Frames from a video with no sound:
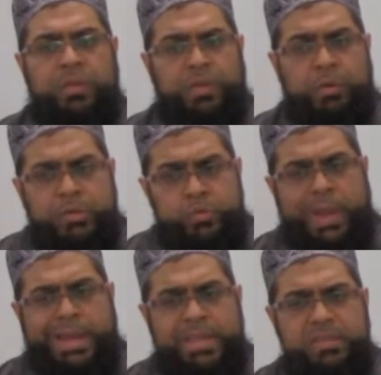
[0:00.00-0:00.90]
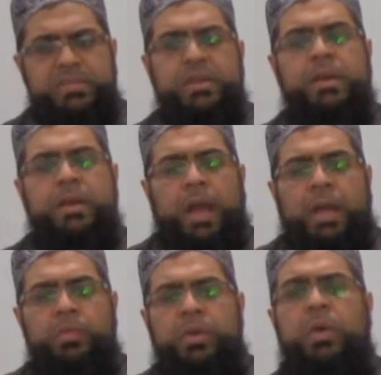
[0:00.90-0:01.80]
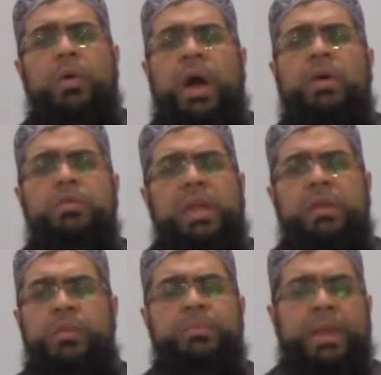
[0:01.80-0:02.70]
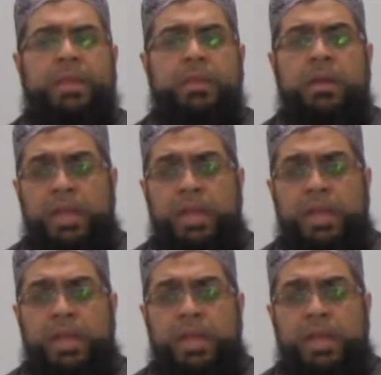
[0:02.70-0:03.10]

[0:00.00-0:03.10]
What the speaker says: of our dwellings, and we go out and we bathe.